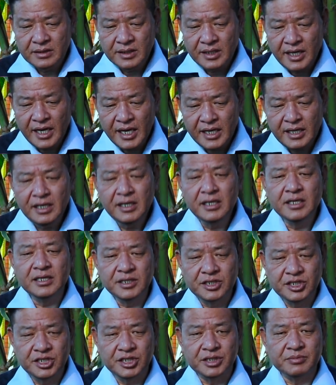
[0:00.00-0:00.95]
any
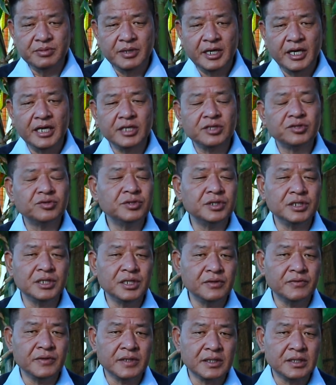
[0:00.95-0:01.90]
leadership has to
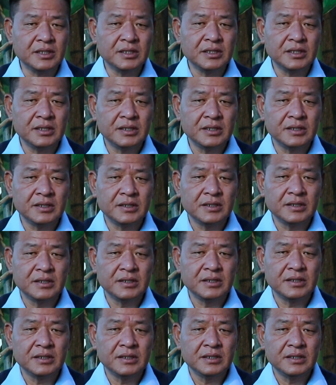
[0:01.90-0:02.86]
deal with.
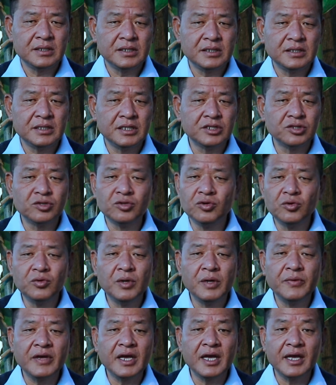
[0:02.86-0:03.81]
And there's no
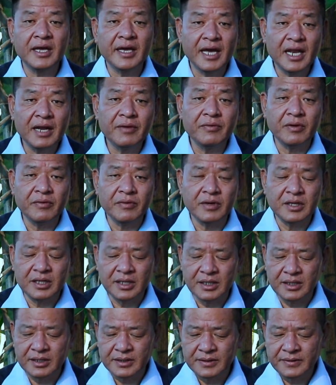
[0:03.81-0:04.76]
way we can get away with
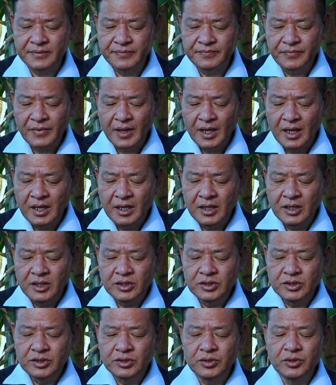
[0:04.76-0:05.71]
it.
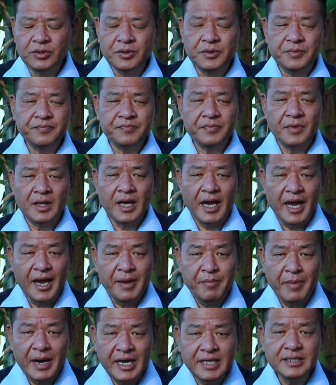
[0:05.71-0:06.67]
So
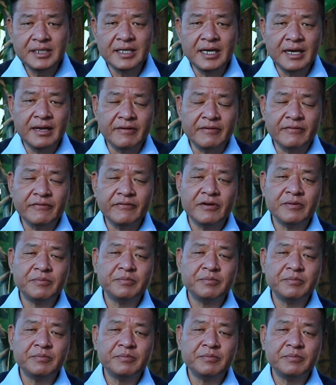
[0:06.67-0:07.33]
I myself,